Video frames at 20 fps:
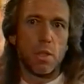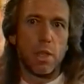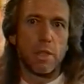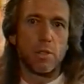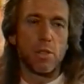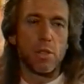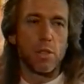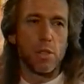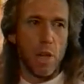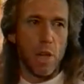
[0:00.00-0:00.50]

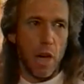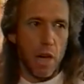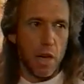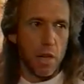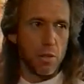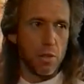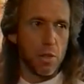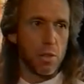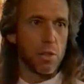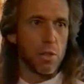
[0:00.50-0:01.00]
It's a
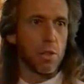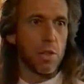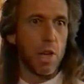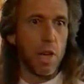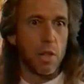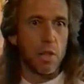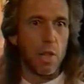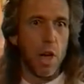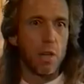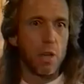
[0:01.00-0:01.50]
science, it's a
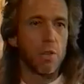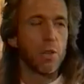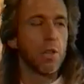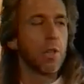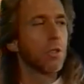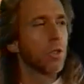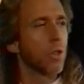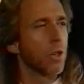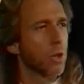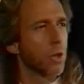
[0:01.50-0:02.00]

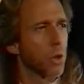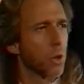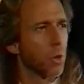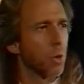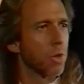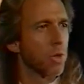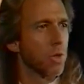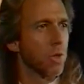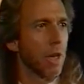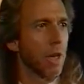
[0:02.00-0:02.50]
technology, it's our
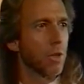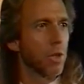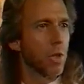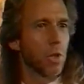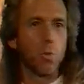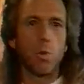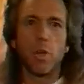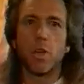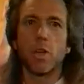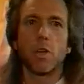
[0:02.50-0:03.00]
truest
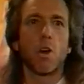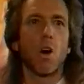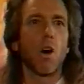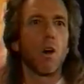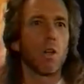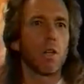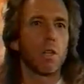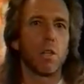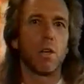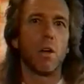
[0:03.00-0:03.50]
nature. We can
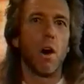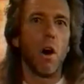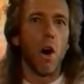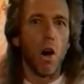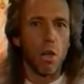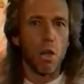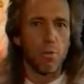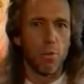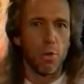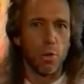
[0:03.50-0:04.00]
call it
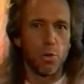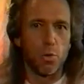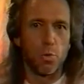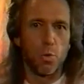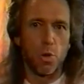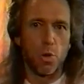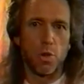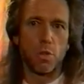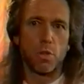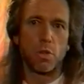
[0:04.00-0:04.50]
all of those
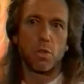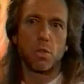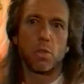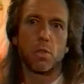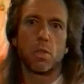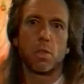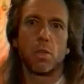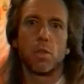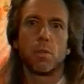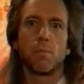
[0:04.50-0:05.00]
words.
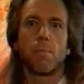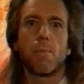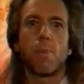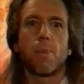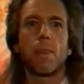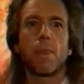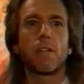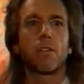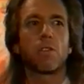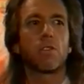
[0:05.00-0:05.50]

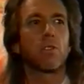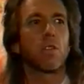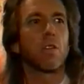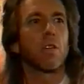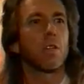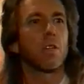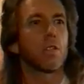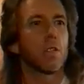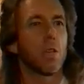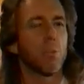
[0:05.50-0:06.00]
It's
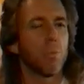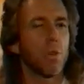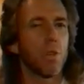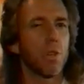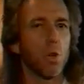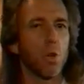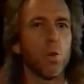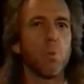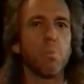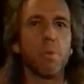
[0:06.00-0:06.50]
something
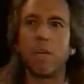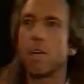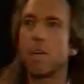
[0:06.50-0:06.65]
that we